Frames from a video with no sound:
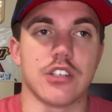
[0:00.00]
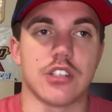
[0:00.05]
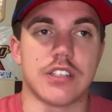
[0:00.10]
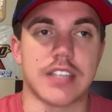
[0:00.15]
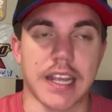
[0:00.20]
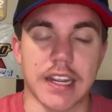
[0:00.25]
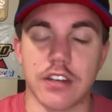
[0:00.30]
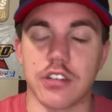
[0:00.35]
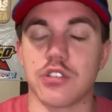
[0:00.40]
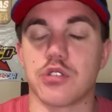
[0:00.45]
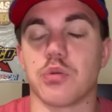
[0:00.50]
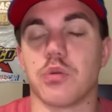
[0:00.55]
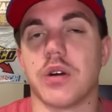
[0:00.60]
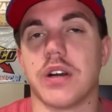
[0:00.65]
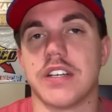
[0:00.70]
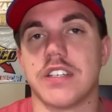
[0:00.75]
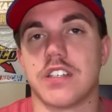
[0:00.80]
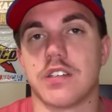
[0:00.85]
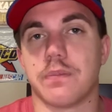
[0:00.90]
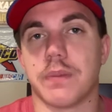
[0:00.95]
Daniel
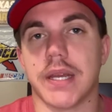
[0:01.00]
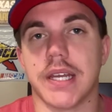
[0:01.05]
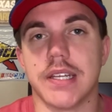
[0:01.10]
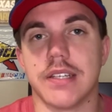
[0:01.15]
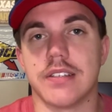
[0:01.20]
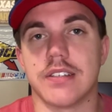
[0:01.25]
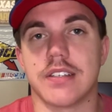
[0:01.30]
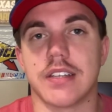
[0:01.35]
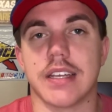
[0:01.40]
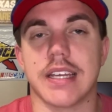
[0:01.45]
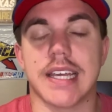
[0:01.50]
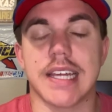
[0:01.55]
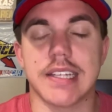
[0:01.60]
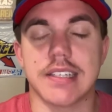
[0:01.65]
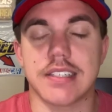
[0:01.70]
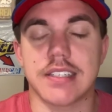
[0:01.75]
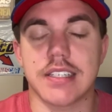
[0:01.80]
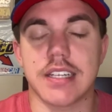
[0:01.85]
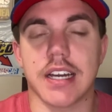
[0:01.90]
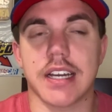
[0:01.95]
Suarez spins,
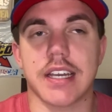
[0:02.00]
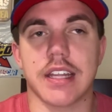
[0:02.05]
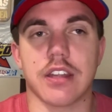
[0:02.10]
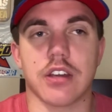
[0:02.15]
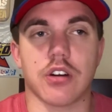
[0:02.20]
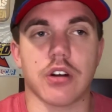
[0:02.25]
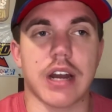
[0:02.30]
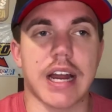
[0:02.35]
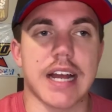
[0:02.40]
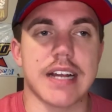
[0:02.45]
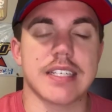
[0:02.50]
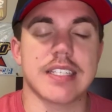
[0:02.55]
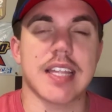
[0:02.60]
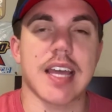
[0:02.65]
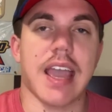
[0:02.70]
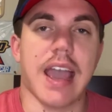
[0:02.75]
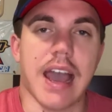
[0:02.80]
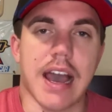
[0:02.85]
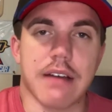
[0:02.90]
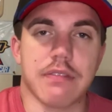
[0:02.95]
gets stuck in the grass.
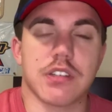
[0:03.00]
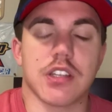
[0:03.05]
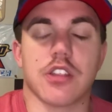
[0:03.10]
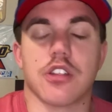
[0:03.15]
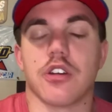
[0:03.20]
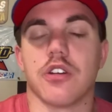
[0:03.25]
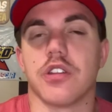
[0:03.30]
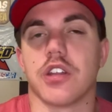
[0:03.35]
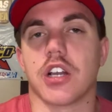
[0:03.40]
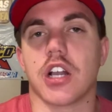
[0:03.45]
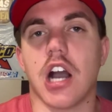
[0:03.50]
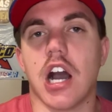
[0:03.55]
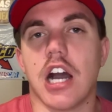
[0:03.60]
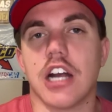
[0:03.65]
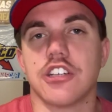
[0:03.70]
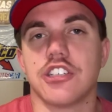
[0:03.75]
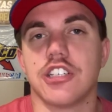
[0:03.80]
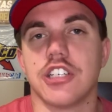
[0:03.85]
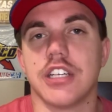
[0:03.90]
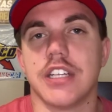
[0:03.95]
They have to throw the
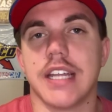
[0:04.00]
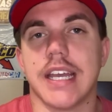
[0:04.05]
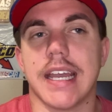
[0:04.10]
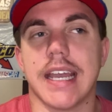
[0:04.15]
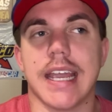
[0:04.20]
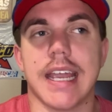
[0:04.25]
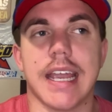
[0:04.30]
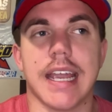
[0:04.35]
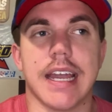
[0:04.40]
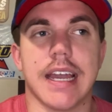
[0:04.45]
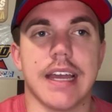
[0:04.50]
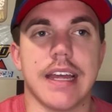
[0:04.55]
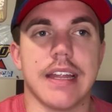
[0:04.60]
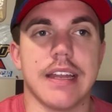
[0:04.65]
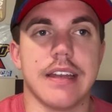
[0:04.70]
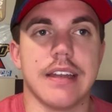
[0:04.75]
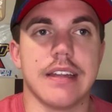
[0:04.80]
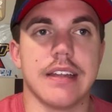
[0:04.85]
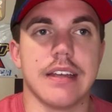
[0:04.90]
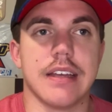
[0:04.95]
caution,
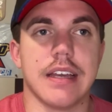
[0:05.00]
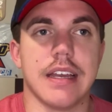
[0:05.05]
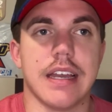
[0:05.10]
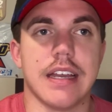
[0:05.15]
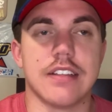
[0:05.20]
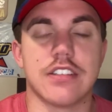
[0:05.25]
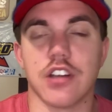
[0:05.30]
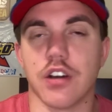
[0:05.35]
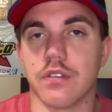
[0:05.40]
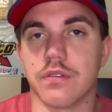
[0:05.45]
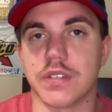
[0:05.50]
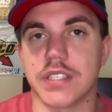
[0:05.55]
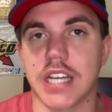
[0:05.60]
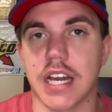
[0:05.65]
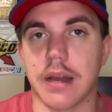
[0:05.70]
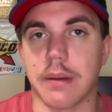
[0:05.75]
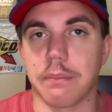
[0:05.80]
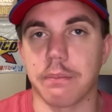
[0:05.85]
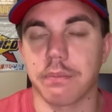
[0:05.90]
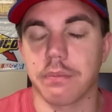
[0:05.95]
and it's
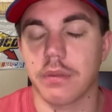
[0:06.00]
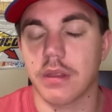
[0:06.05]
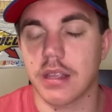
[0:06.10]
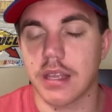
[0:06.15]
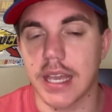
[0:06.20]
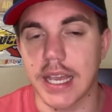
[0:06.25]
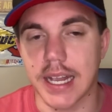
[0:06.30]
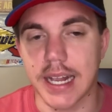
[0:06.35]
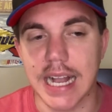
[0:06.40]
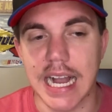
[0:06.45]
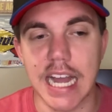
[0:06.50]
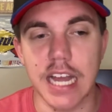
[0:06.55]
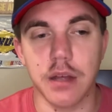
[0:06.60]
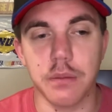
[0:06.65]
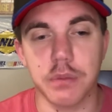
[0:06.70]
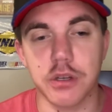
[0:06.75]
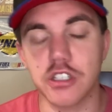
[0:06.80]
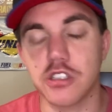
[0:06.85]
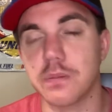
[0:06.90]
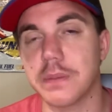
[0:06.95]
overtime. And Kyle
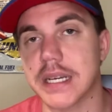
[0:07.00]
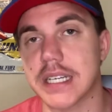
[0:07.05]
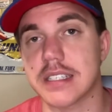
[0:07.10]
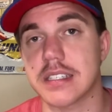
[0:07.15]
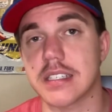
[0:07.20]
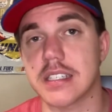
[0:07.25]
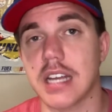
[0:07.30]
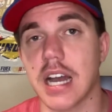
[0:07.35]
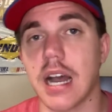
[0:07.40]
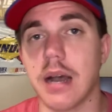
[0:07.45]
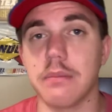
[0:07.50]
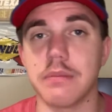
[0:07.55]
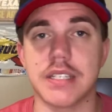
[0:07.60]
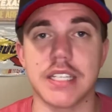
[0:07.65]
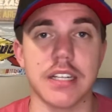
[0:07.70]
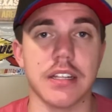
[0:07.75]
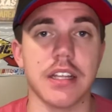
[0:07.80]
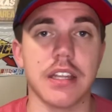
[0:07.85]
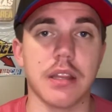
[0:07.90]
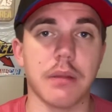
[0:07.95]
Busch picks the top,
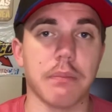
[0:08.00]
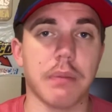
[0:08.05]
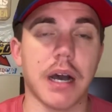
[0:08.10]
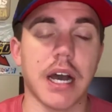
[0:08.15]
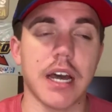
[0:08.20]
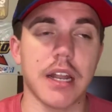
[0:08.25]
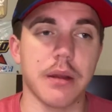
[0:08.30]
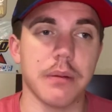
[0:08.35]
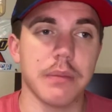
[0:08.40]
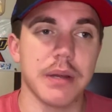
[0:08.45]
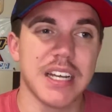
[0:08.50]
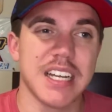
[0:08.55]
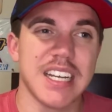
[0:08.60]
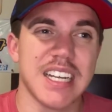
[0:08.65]
Dillon the bottom.